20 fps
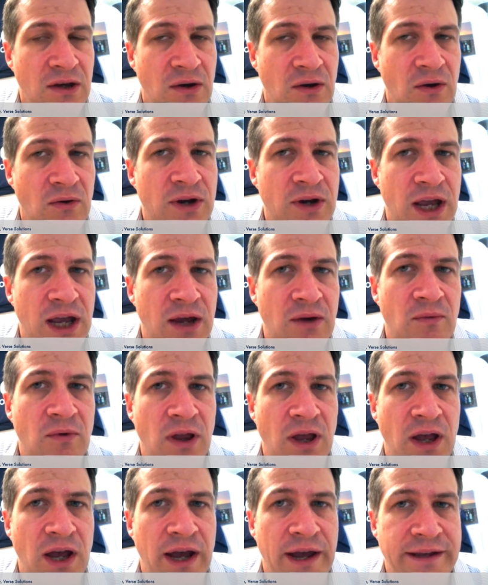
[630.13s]
okay,
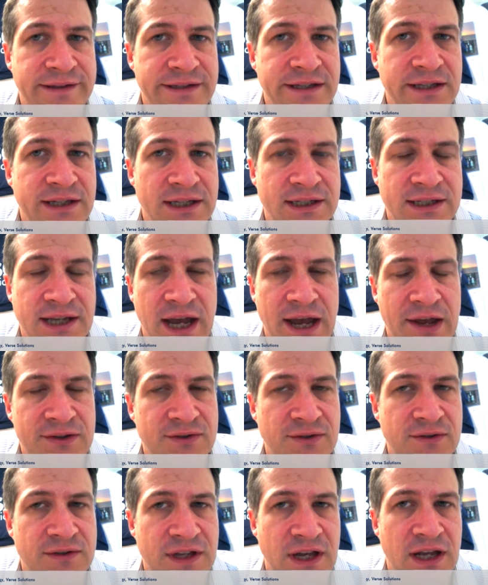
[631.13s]
well, I see these
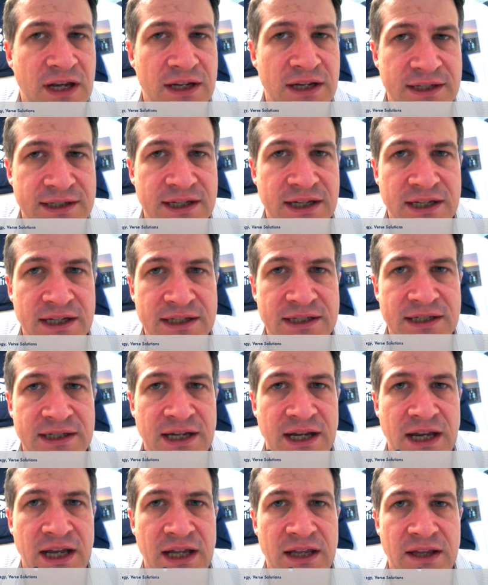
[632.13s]
hazards that exist
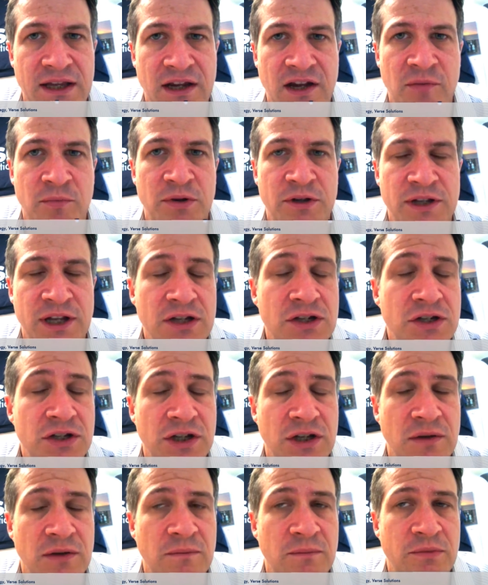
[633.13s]
and they could
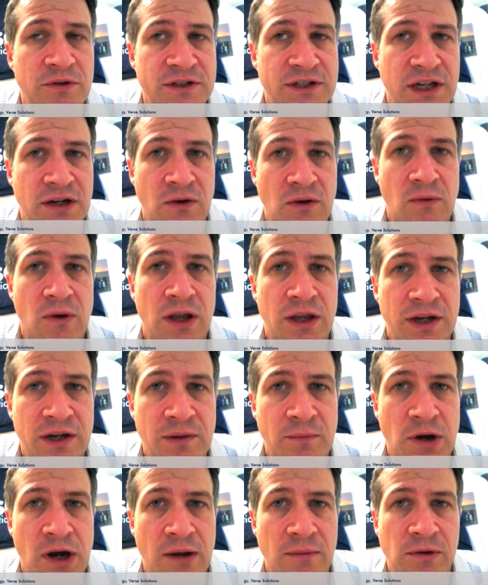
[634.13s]
potentially present a
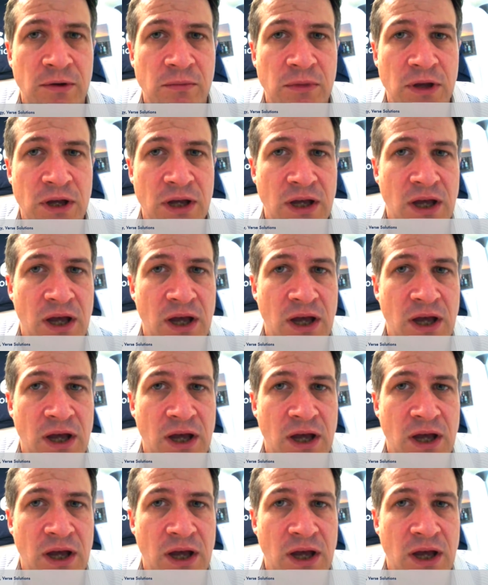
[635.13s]
quality problem.